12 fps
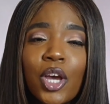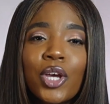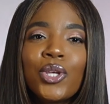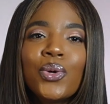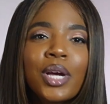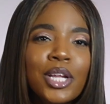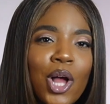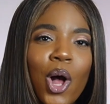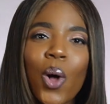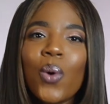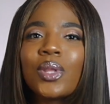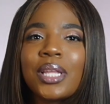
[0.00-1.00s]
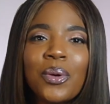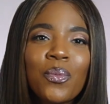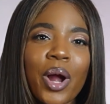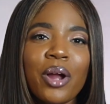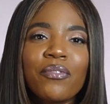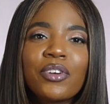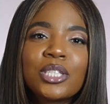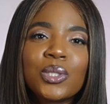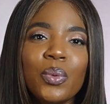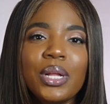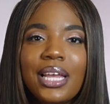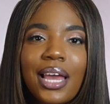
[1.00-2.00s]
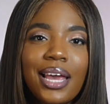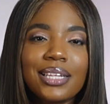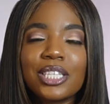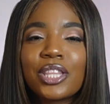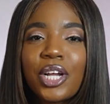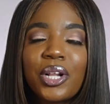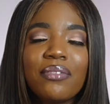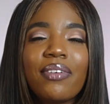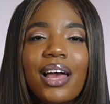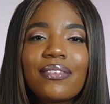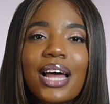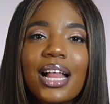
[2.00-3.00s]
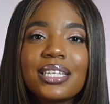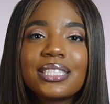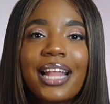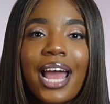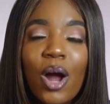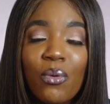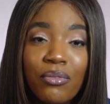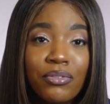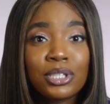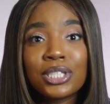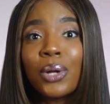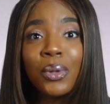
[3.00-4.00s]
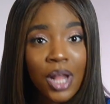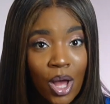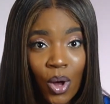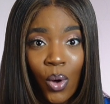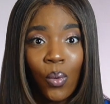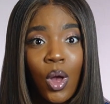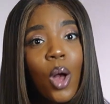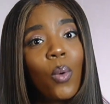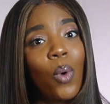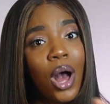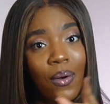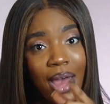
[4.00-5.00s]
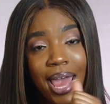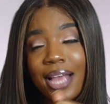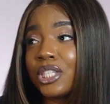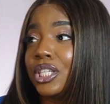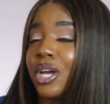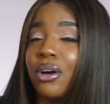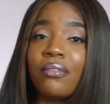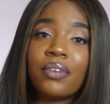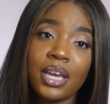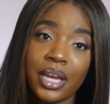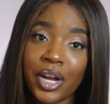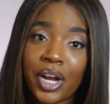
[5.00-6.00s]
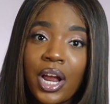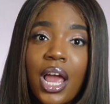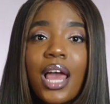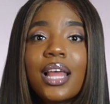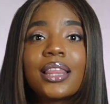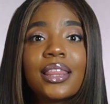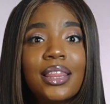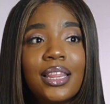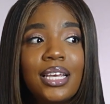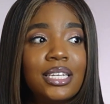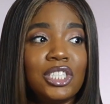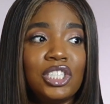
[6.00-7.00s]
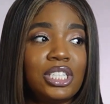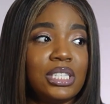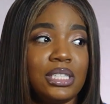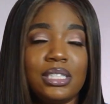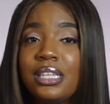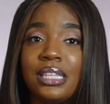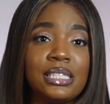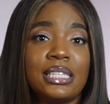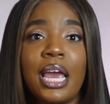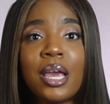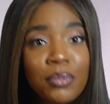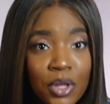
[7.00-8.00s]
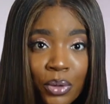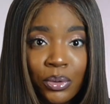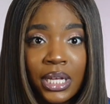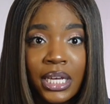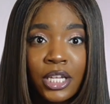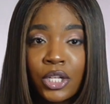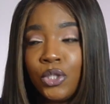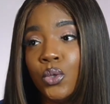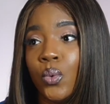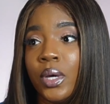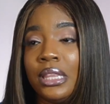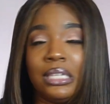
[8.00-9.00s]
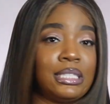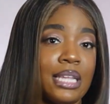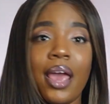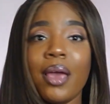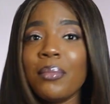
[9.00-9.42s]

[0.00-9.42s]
You can only work for $28 to $35 an hour for so long, while Ashley over here is just in the same unit doing the same